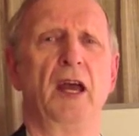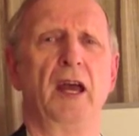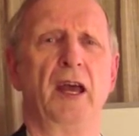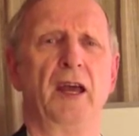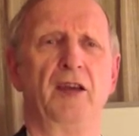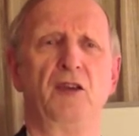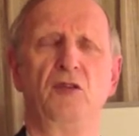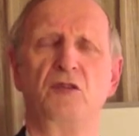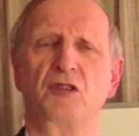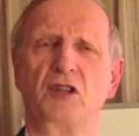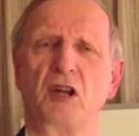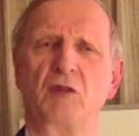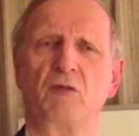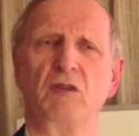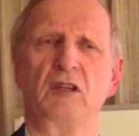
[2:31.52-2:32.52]
and you
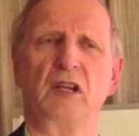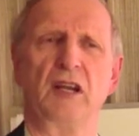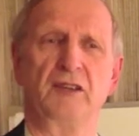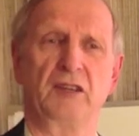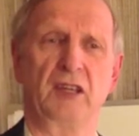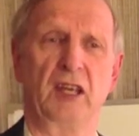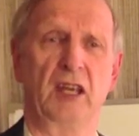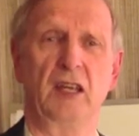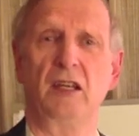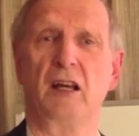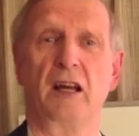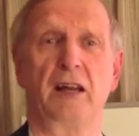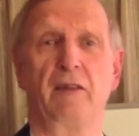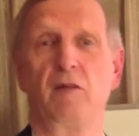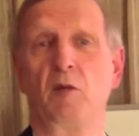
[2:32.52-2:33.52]
start realizing, hey,
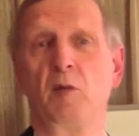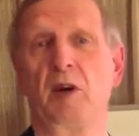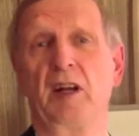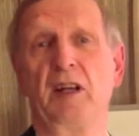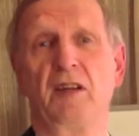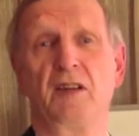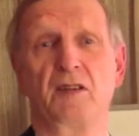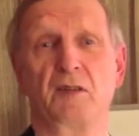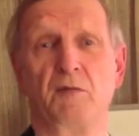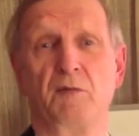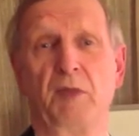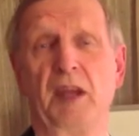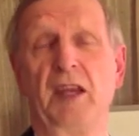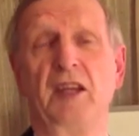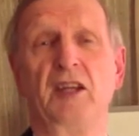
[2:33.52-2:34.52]
not everybody is
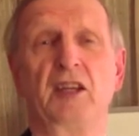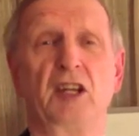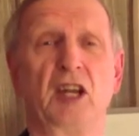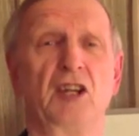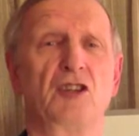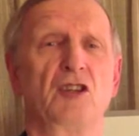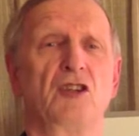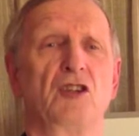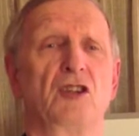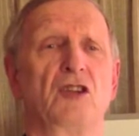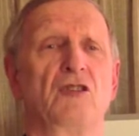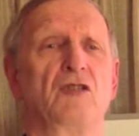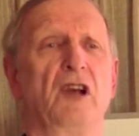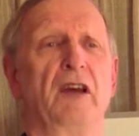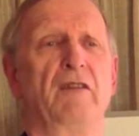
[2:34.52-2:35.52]
paying attention to their
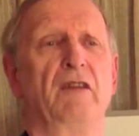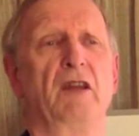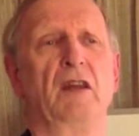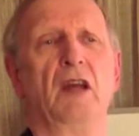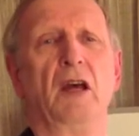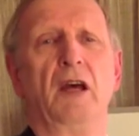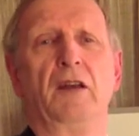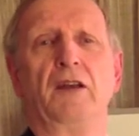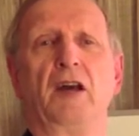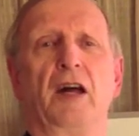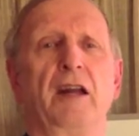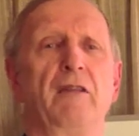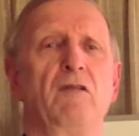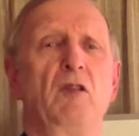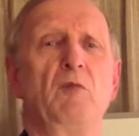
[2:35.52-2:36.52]
driving. Not
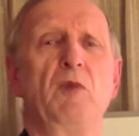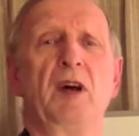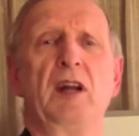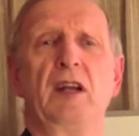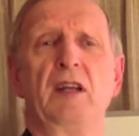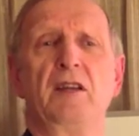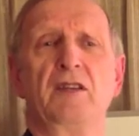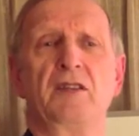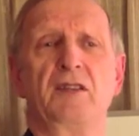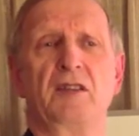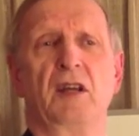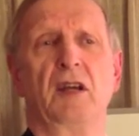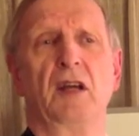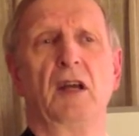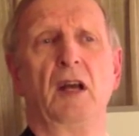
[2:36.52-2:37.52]
everybody is
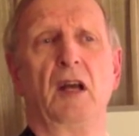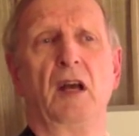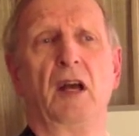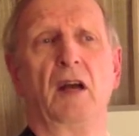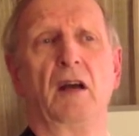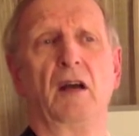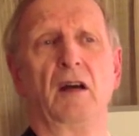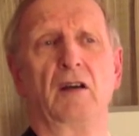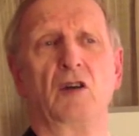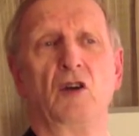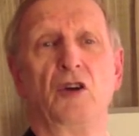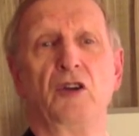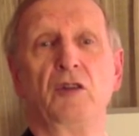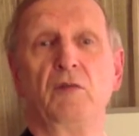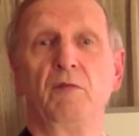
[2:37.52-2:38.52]

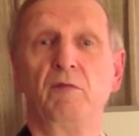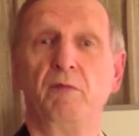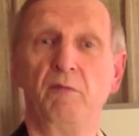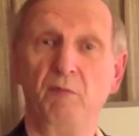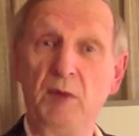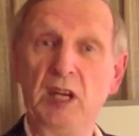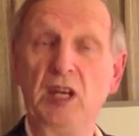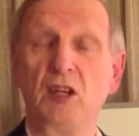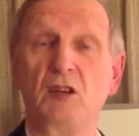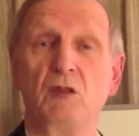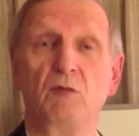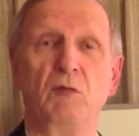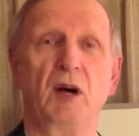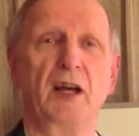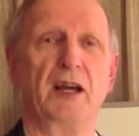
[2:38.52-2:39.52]
going to meet
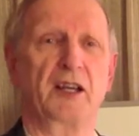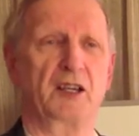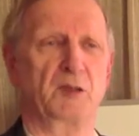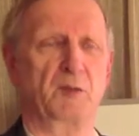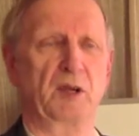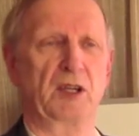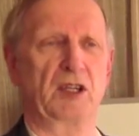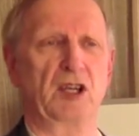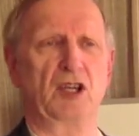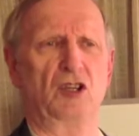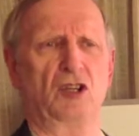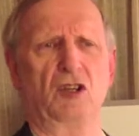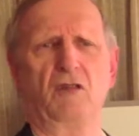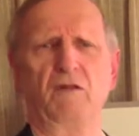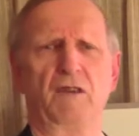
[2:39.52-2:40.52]
my
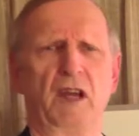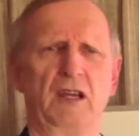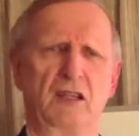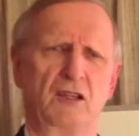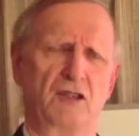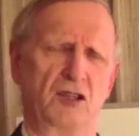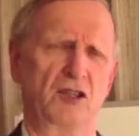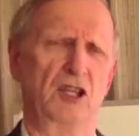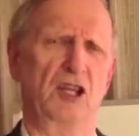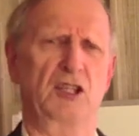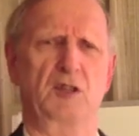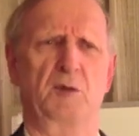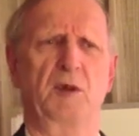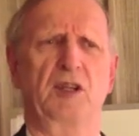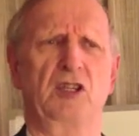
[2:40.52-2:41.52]
expectation. In fact, it's an
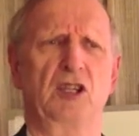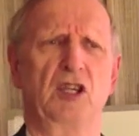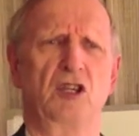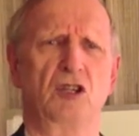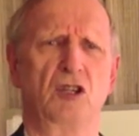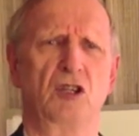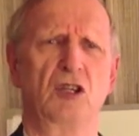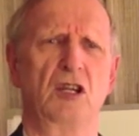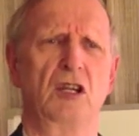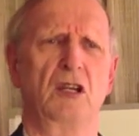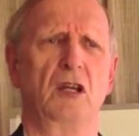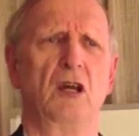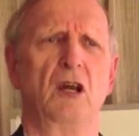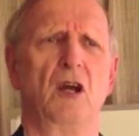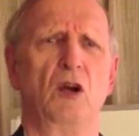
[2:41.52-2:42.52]
expectation that
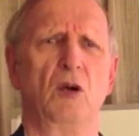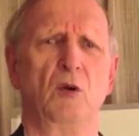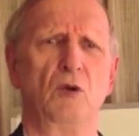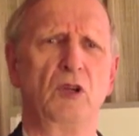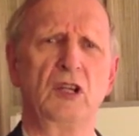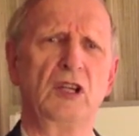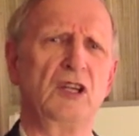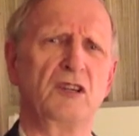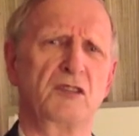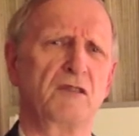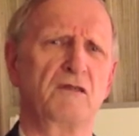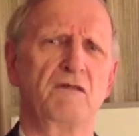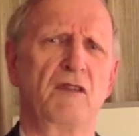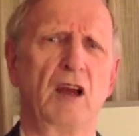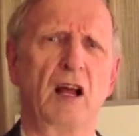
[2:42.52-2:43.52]
really
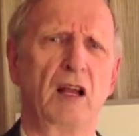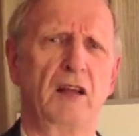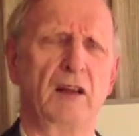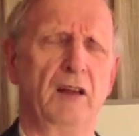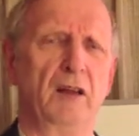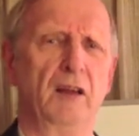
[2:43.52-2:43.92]
isn't valid.